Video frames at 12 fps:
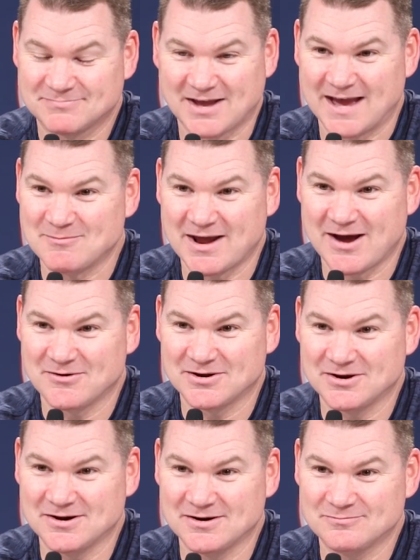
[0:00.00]
came down
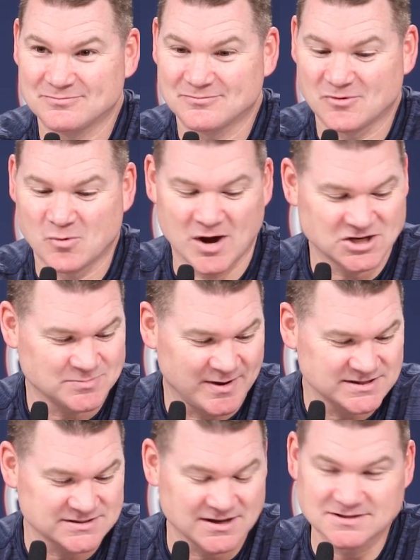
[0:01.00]
here, watched
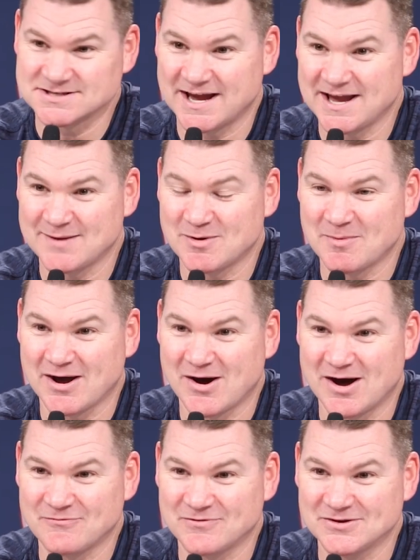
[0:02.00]
my son's game in my
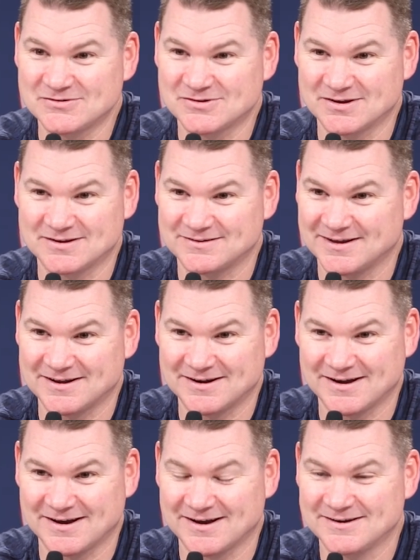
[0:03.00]
office, and
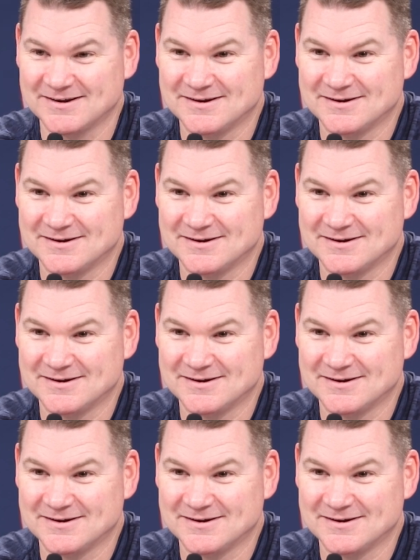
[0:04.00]
then. Uh,